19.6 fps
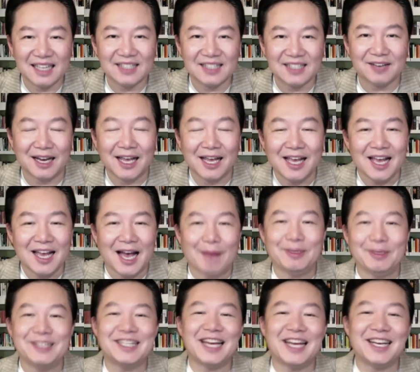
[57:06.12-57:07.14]
Right. I mean,
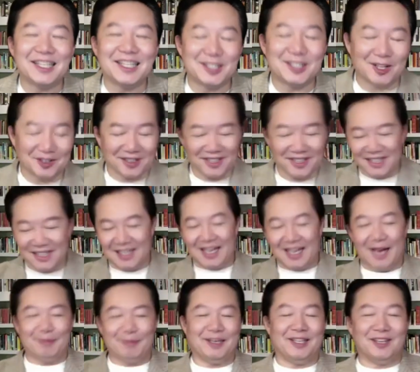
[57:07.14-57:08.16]
Dennis, look.
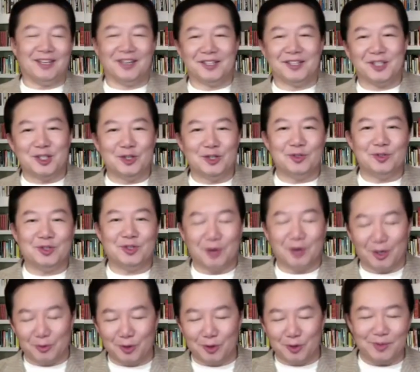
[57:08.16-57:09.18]
You are
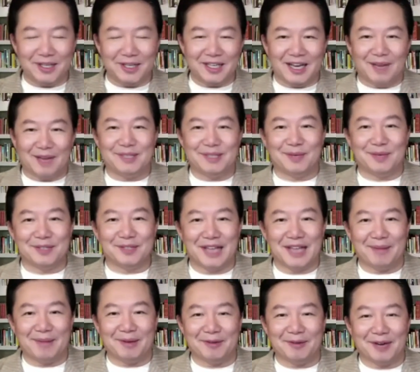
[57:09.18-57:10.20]
Ruby. I'm Double
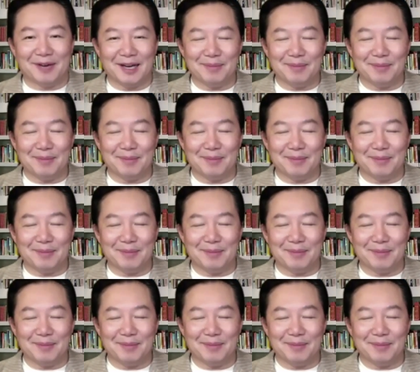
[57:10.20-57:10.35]
Diamond, right?